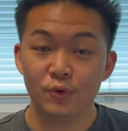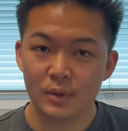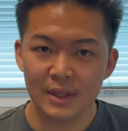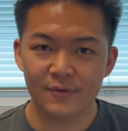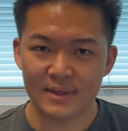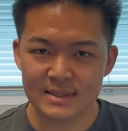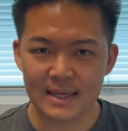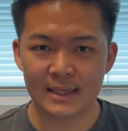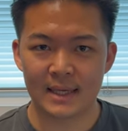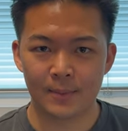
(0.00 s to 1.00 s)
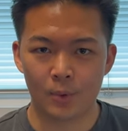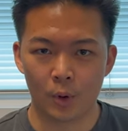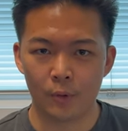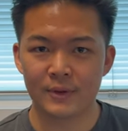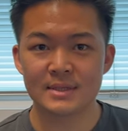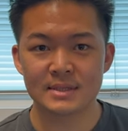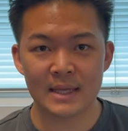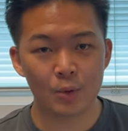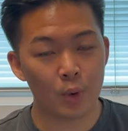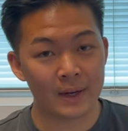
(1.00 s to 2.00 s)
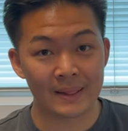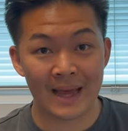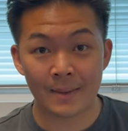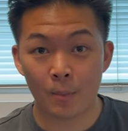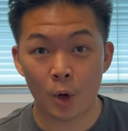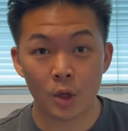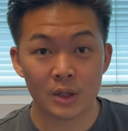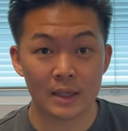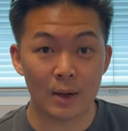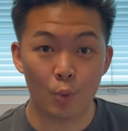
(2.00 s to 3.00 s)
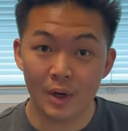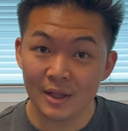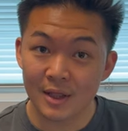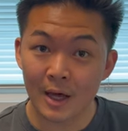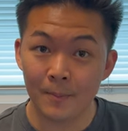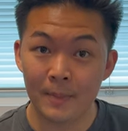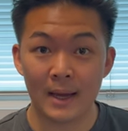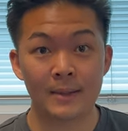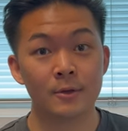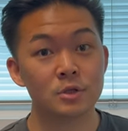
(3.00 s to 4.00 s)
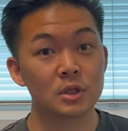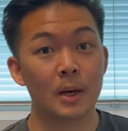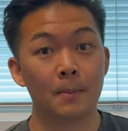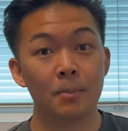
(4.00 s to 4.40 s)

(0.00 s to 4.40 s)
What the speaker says: you live in San Gabriel, this statewide landmark, one of them, and there's a